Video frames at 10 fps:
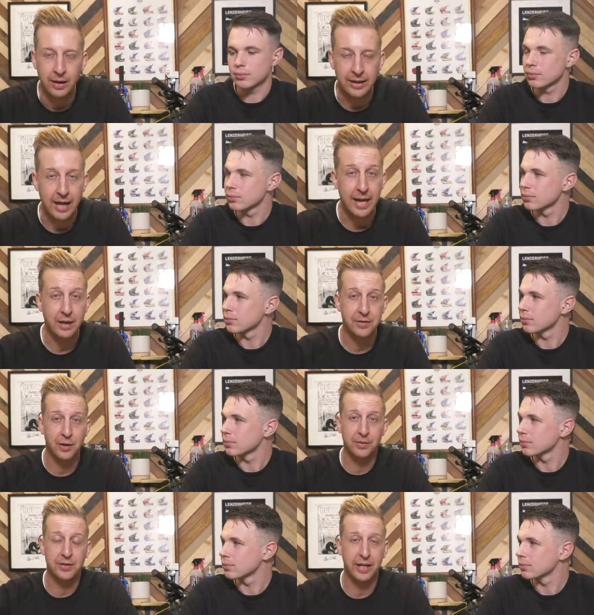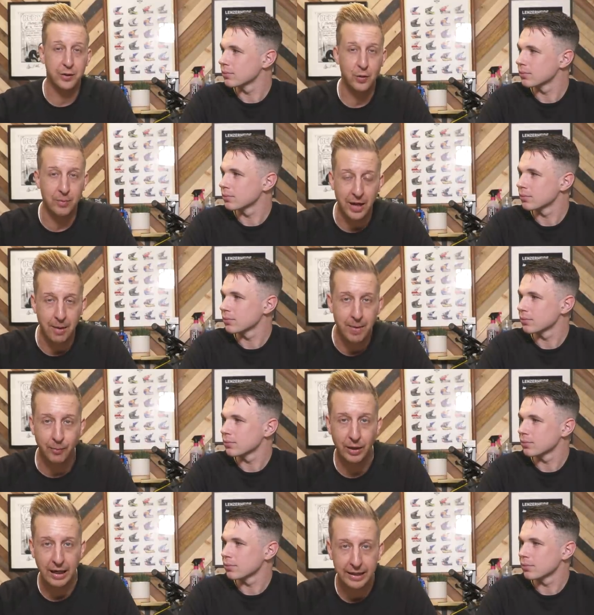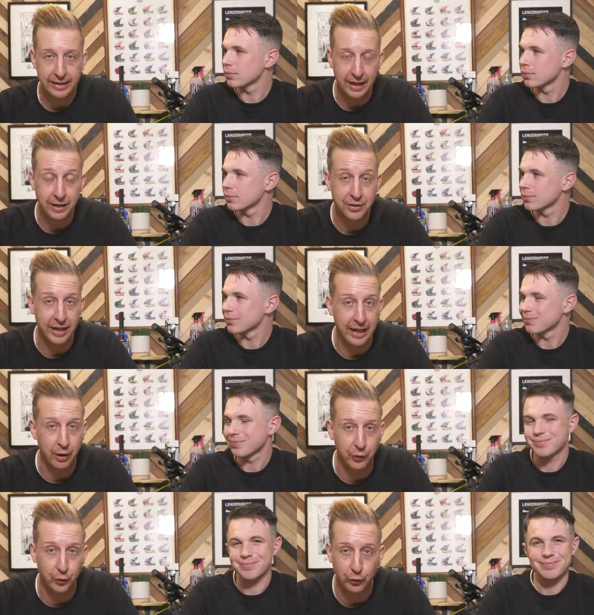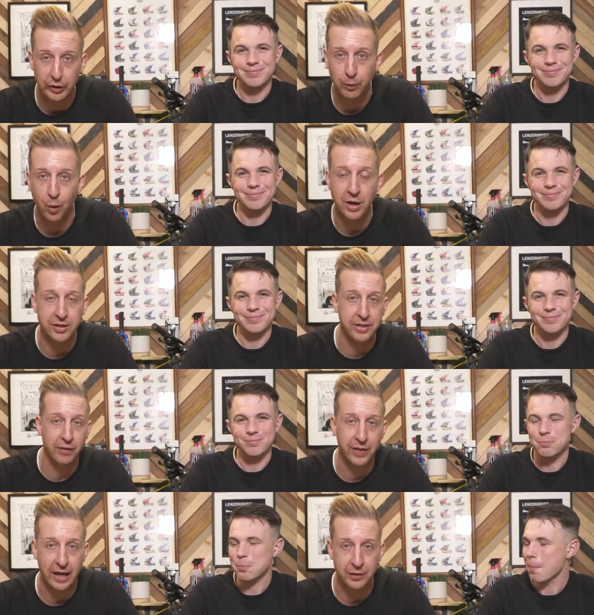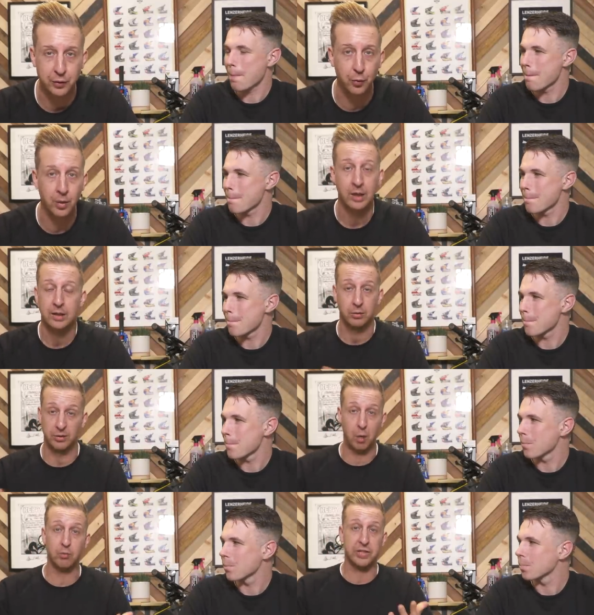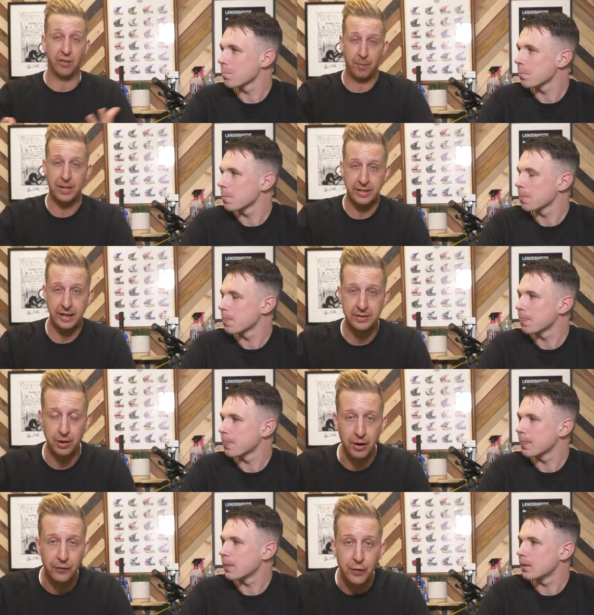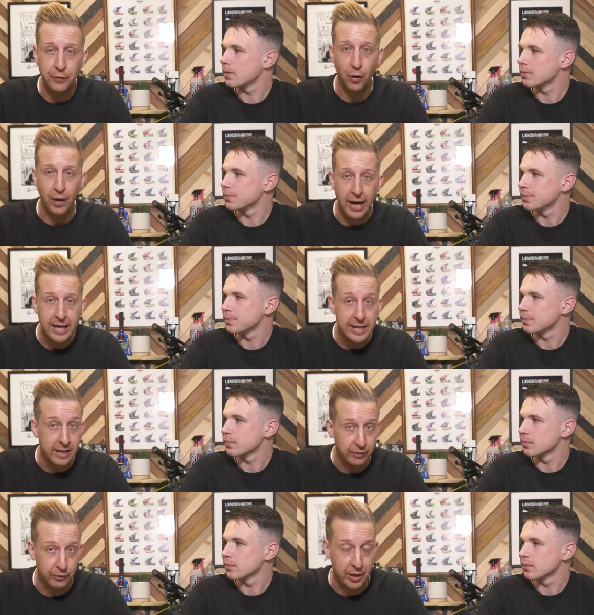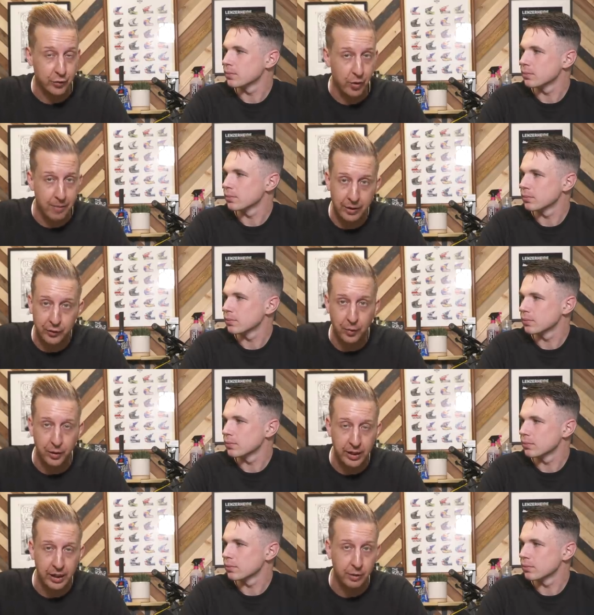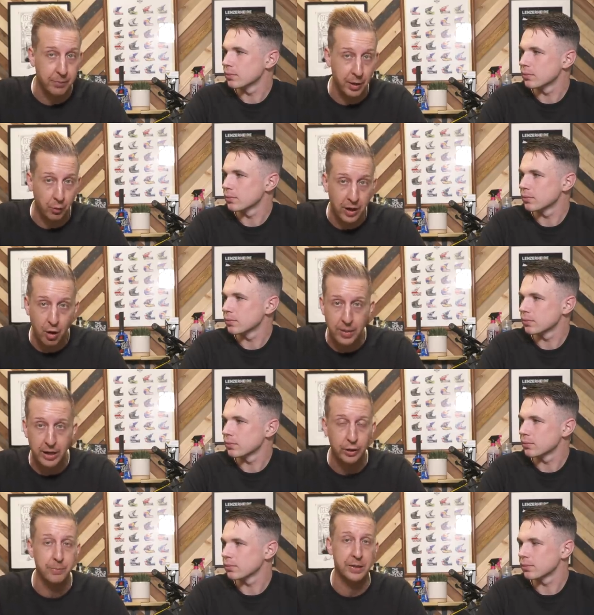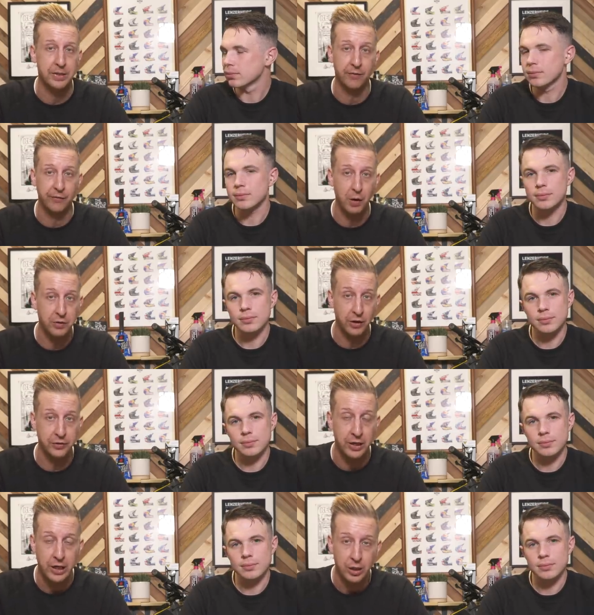Speaker 1: Okay, now it's time to take a trip down memory lane and check out some rewind stuff. That is all, all the old stuff basically. So if you've got any retro mountain bike gear, could be an old helmet, it could be some photos